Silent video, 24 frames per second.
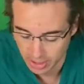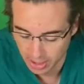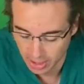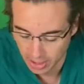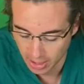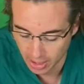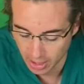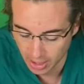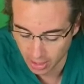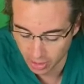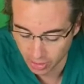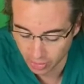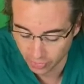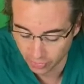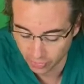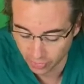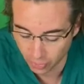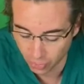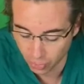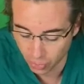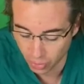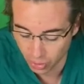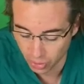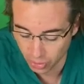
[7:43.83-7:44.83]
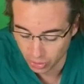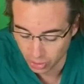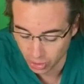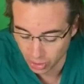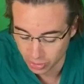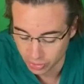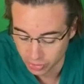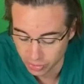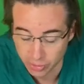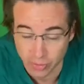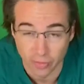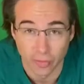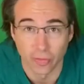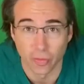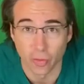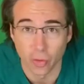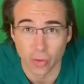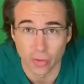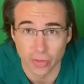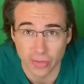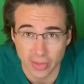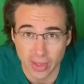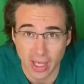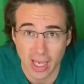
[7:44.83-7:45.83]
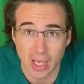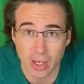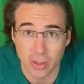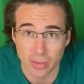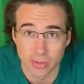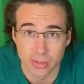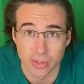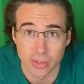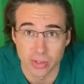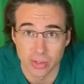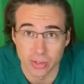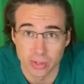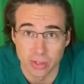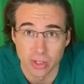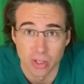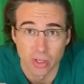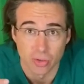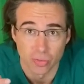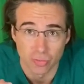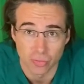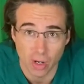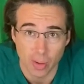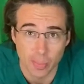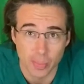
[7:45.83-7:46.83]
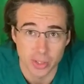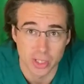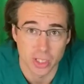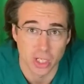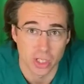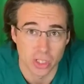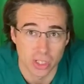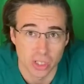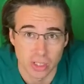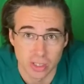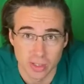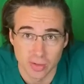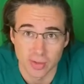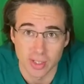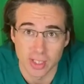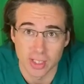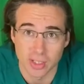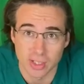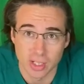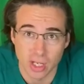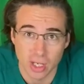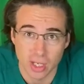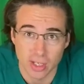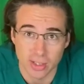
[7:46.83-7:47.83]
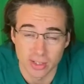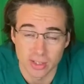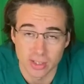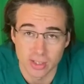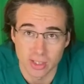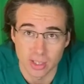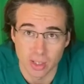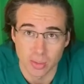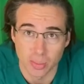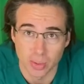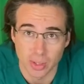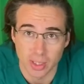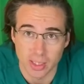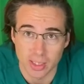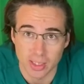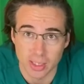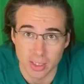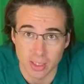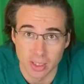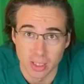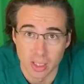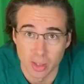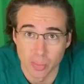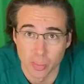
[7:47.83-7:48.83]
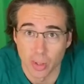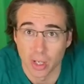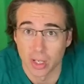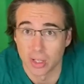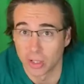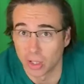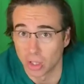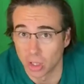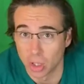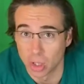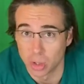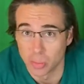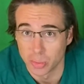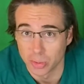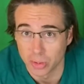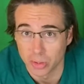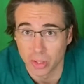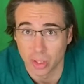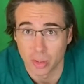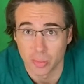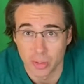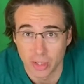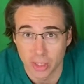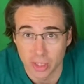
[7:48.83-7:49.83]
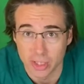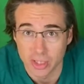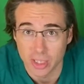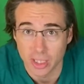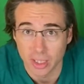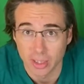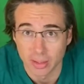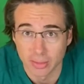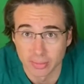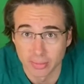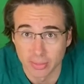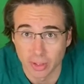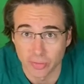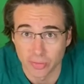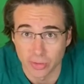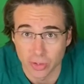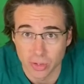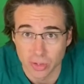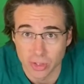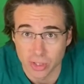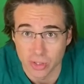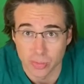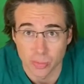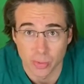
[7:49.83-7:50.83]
over 104,000 repetitions of these tasks completed by the global community of users.